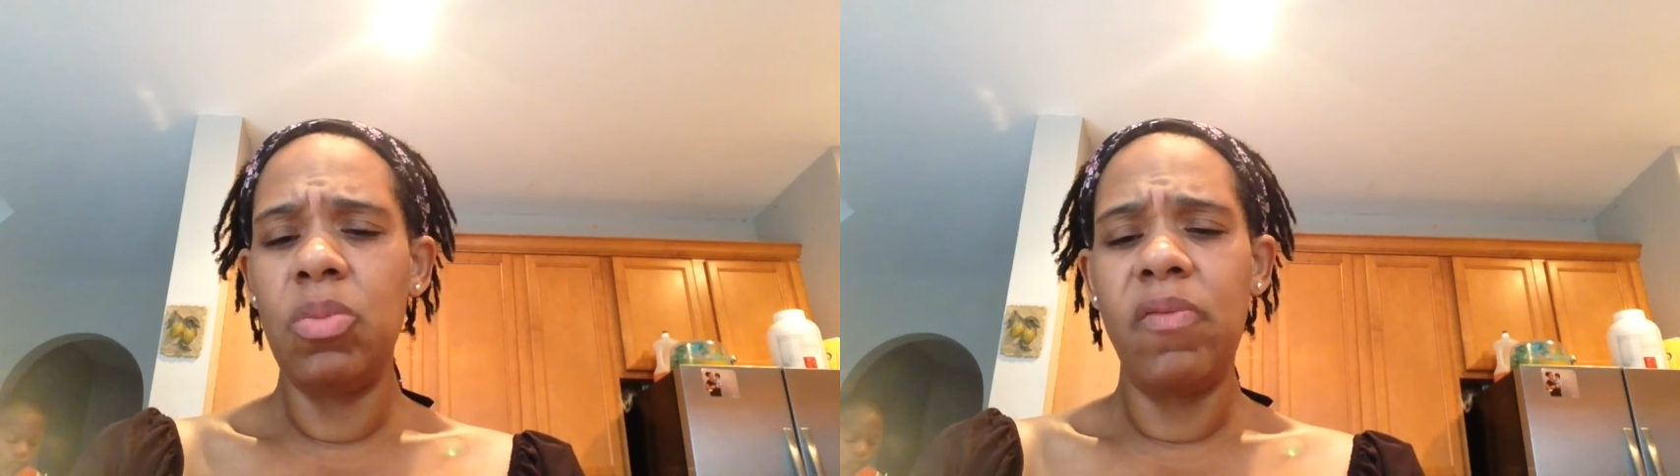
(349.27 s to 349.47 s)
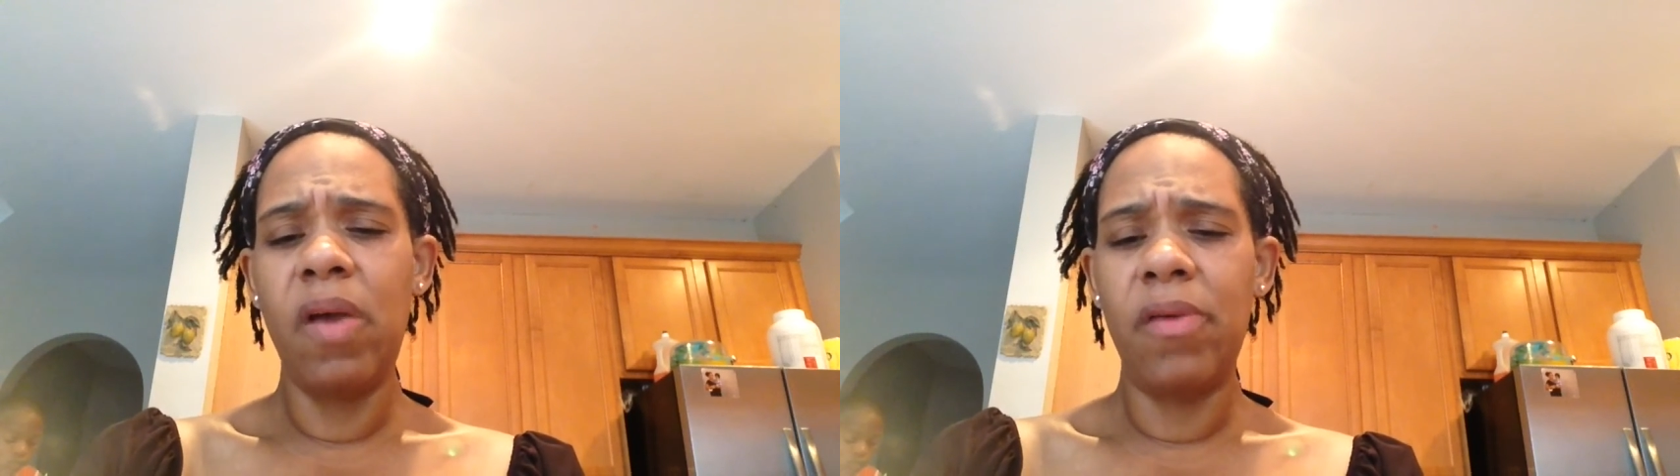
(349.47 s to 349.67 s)

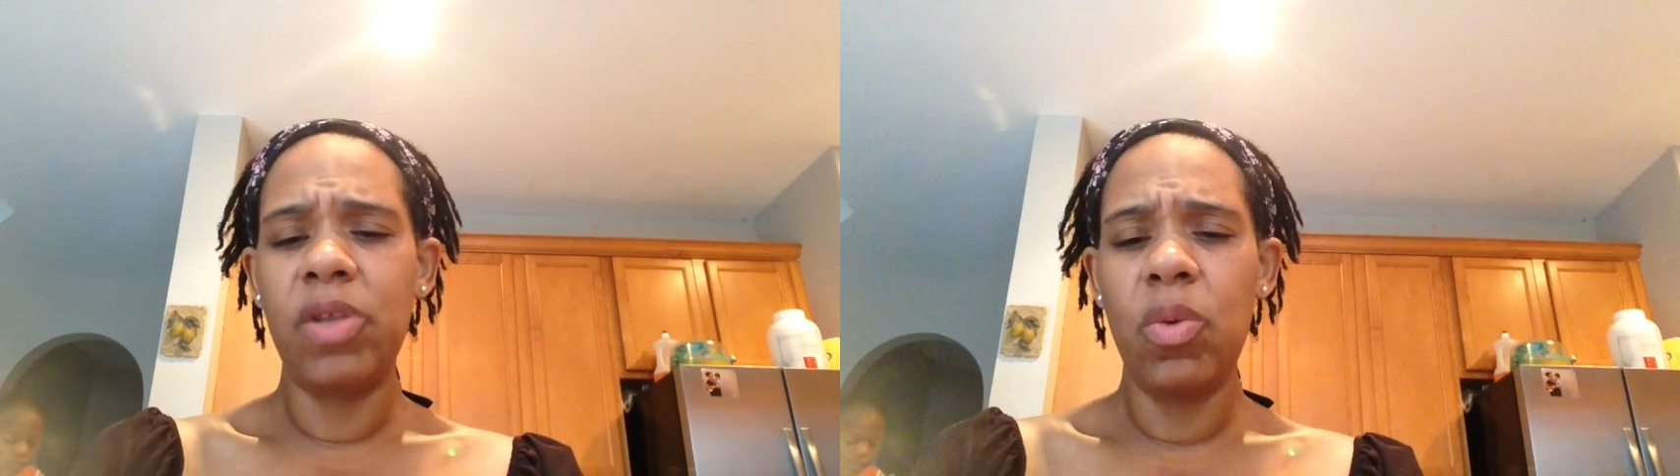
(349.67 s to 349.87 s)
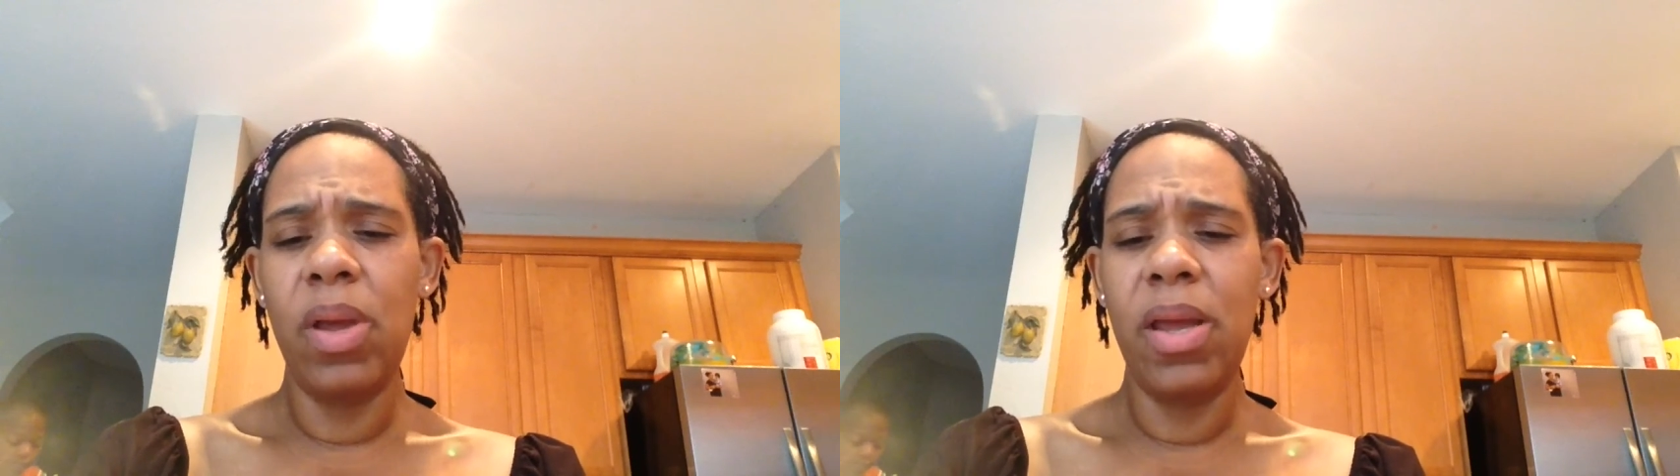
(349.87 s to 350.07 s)
moved out
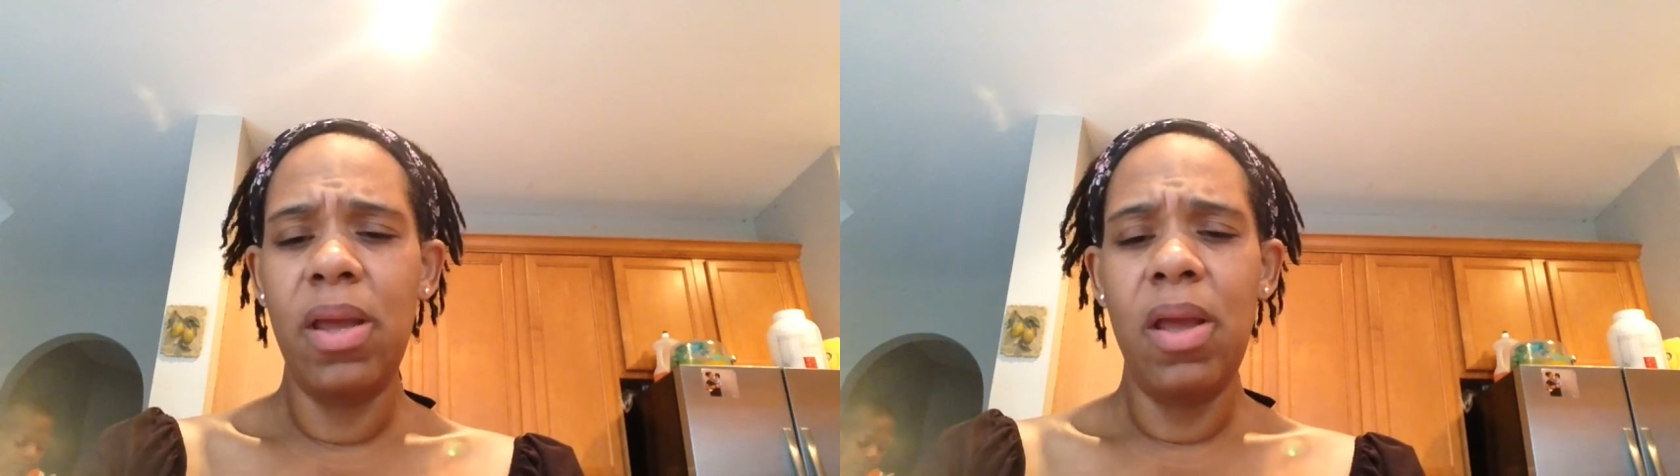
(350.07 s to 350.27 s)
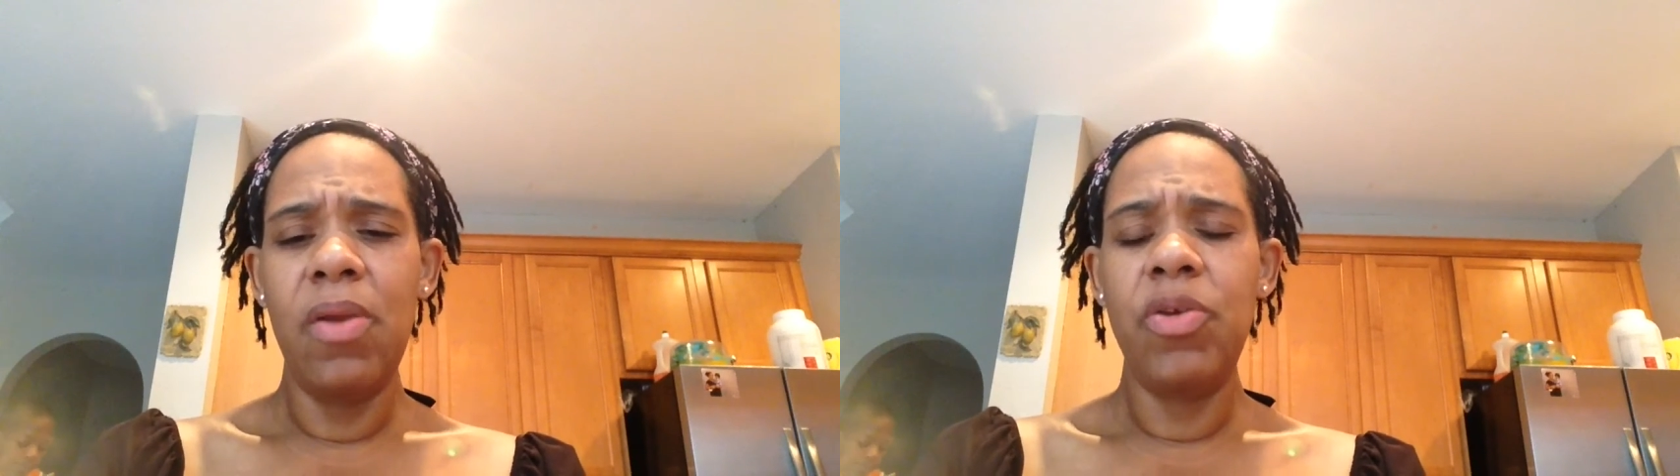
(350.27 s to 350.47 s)
the way,
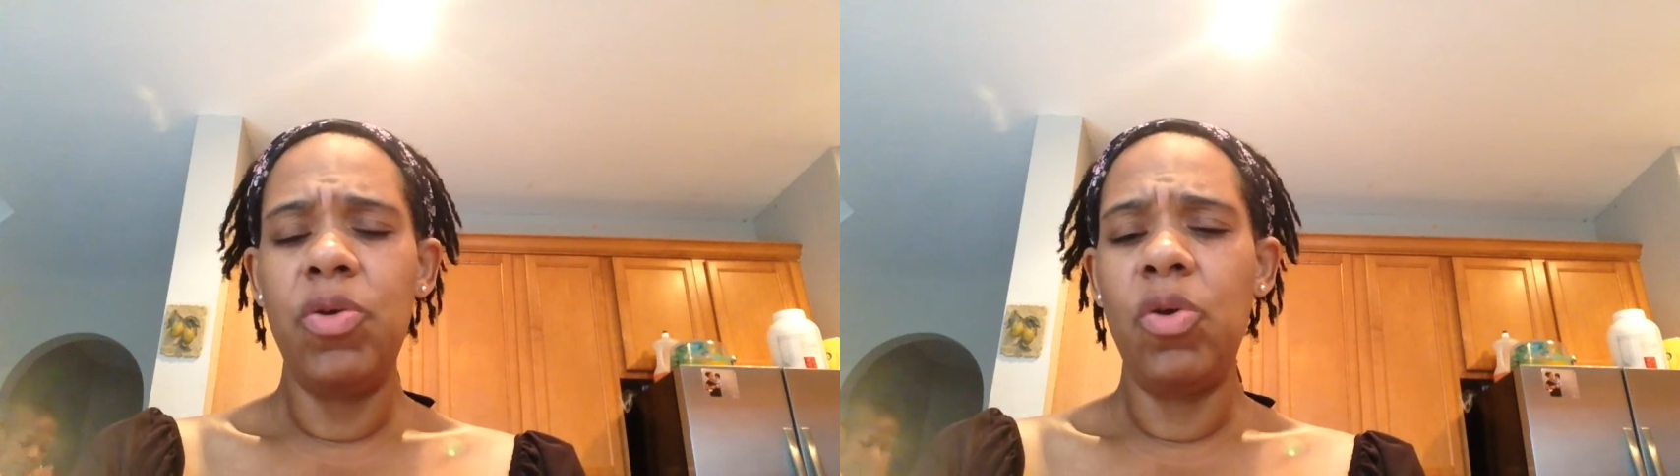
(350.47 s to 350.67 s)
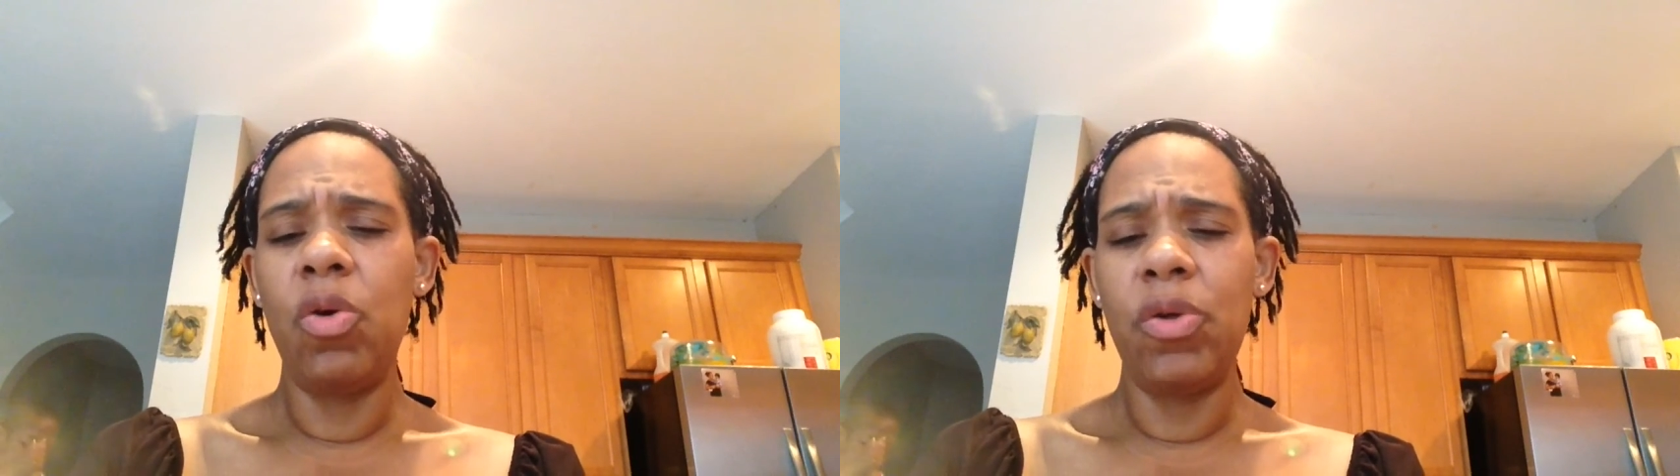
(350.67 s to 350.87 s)

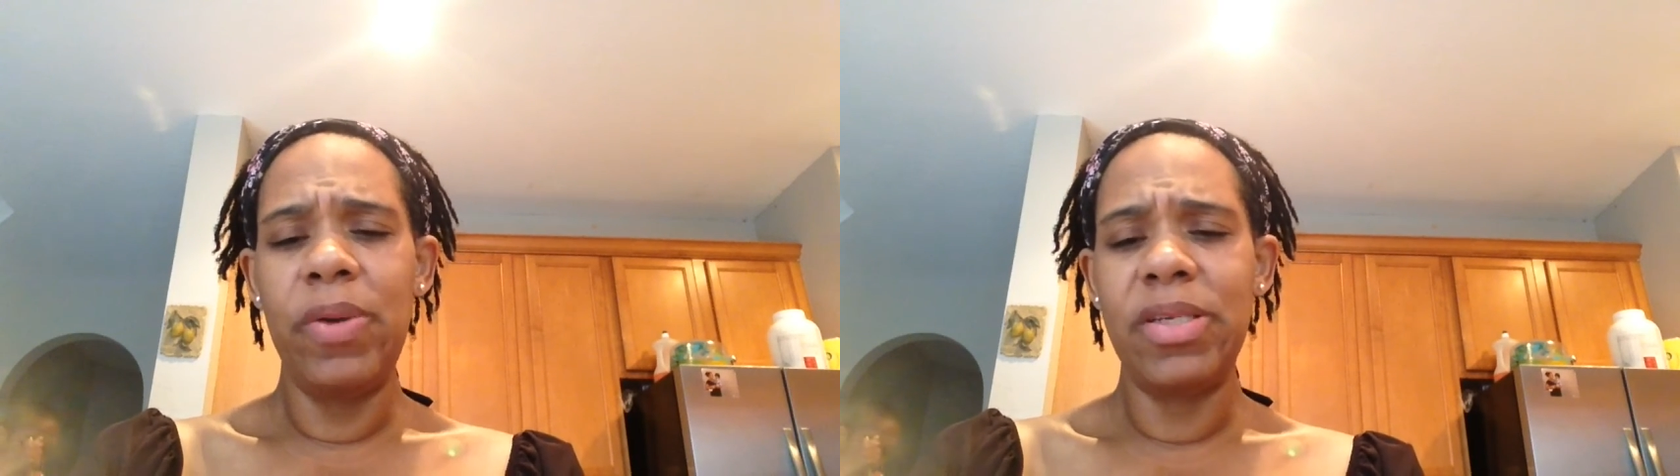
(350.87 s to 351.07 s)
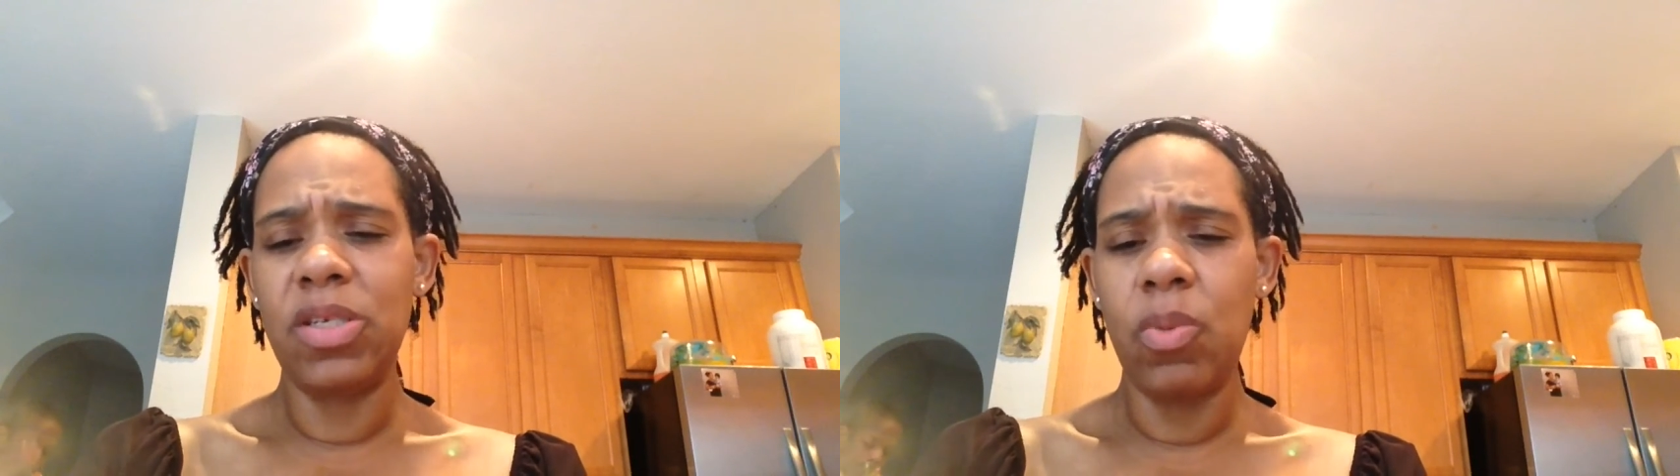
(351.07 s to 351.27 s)
you know the
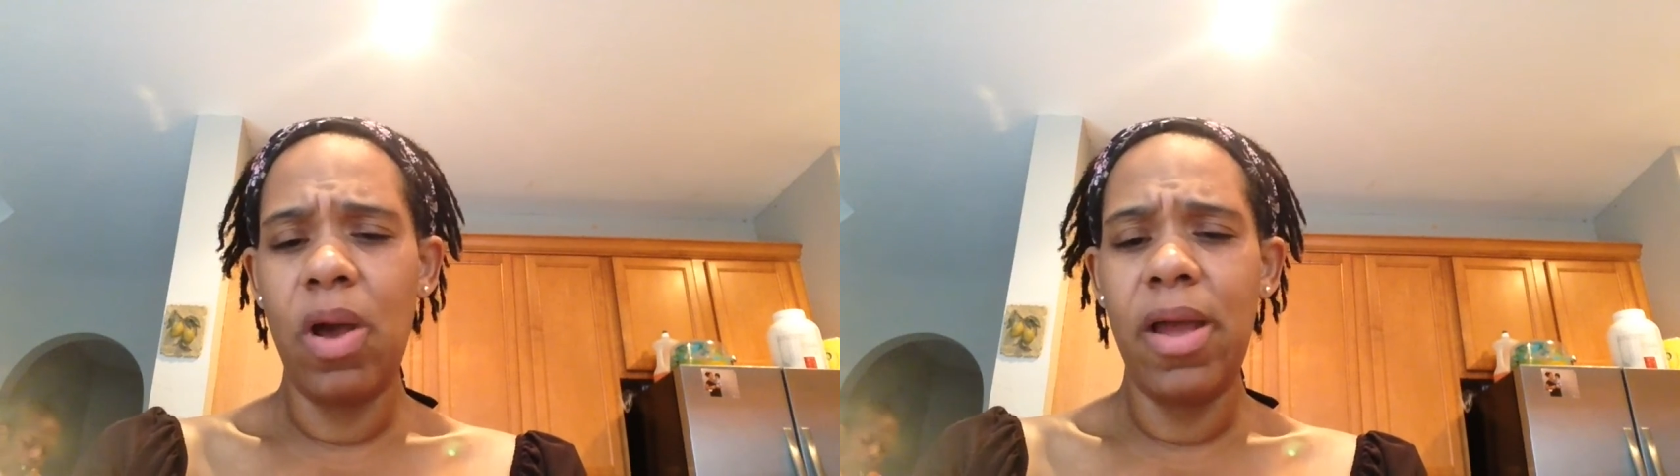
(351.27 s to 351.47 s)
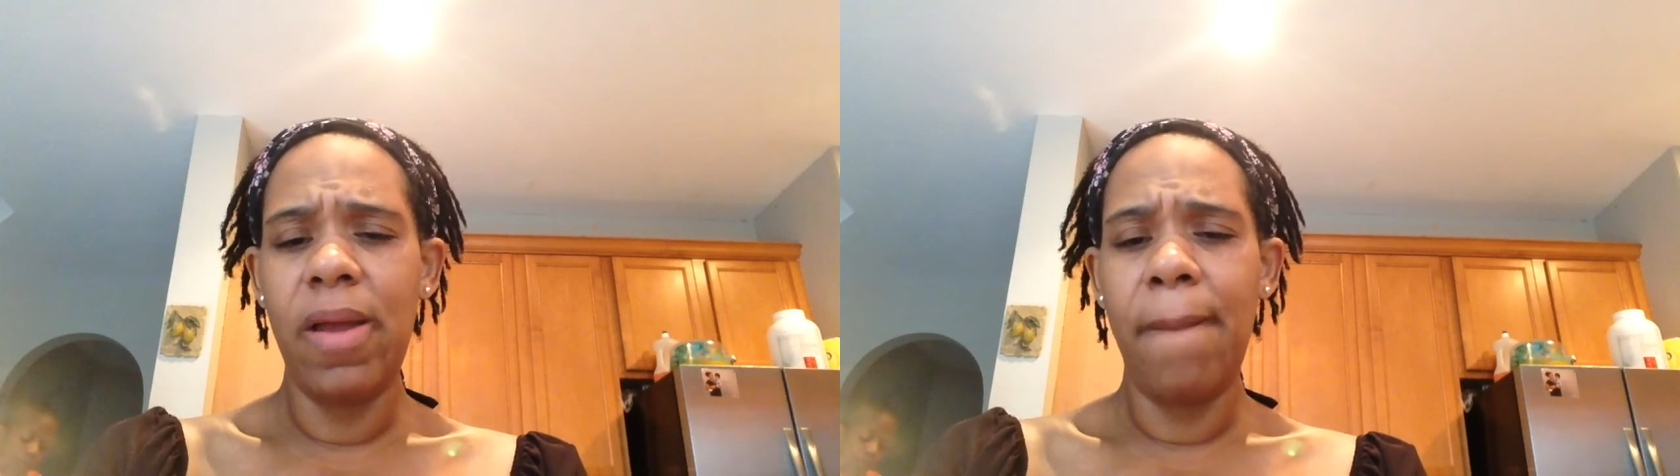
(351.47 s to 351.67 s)
reasons why.